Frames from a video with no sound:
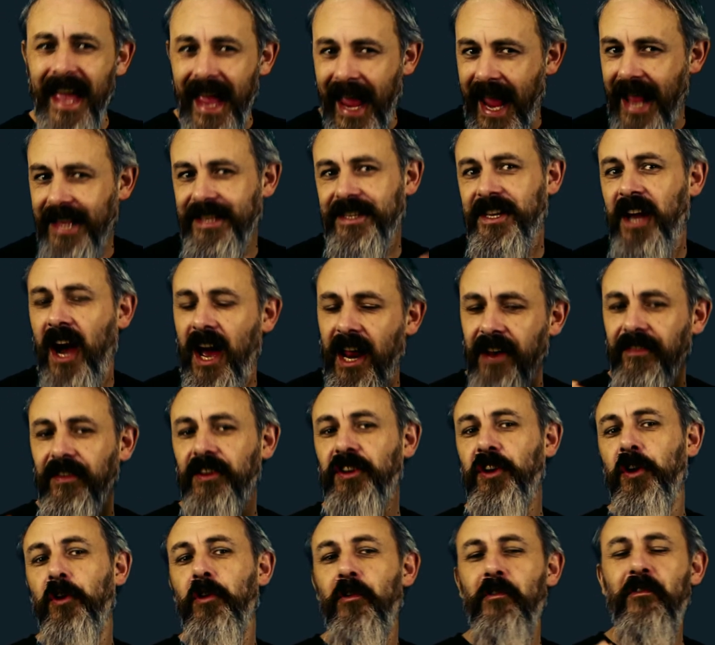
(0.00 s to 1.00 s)
It's kind of a
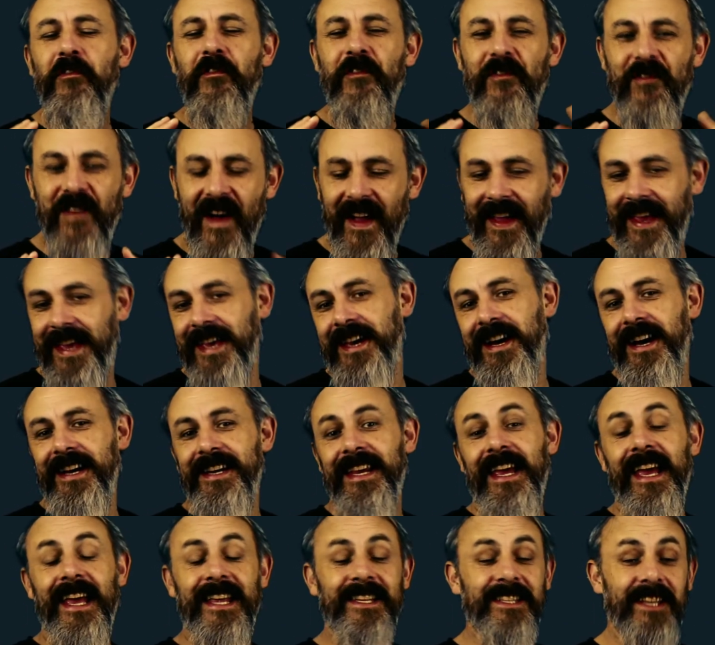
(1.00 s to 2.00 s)
cool, funky
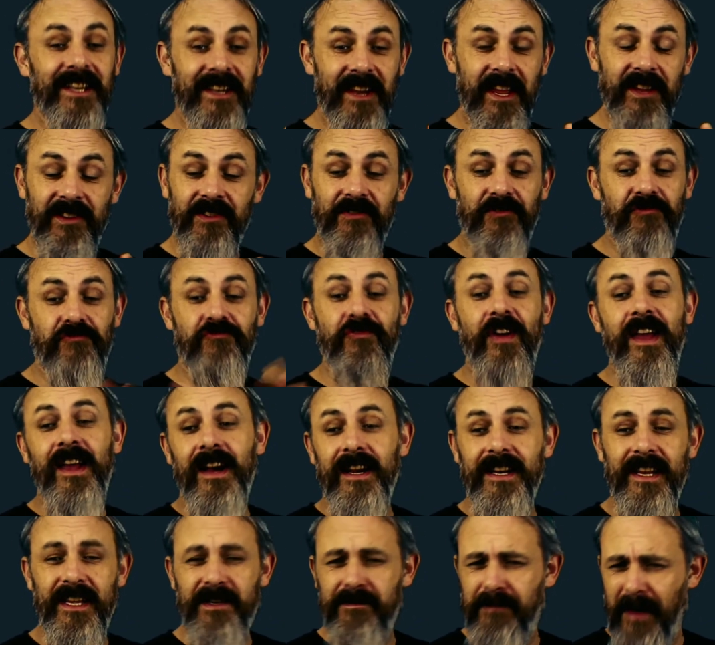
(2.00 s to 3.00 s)
idea. It's a great
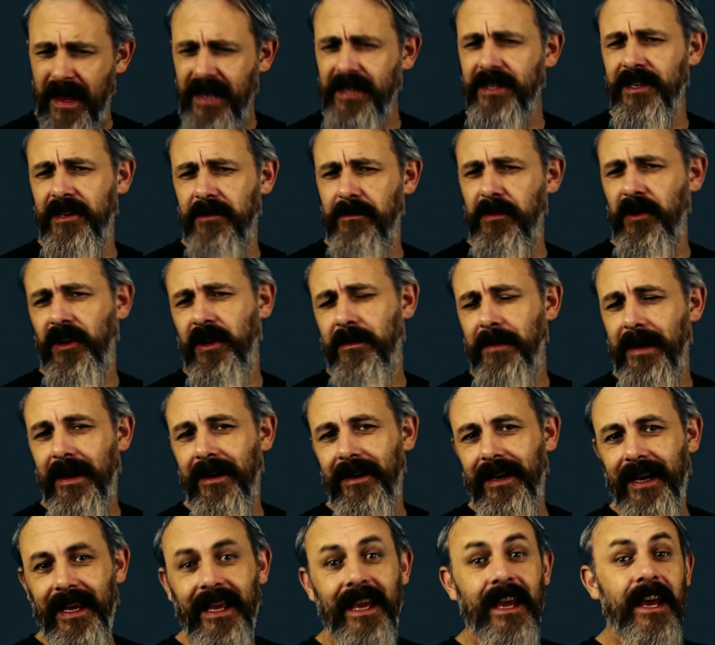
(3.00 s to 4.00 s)
idea. It's based on the book,
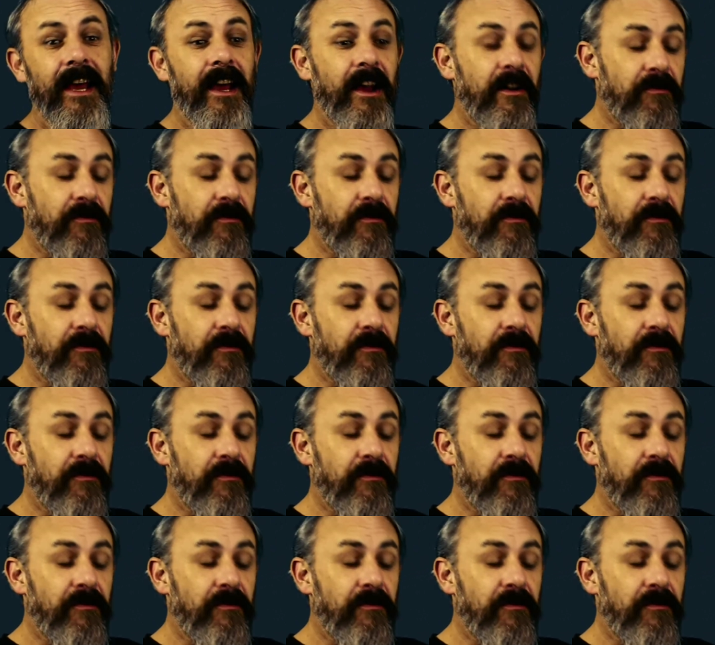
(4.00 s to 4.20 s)
apparently.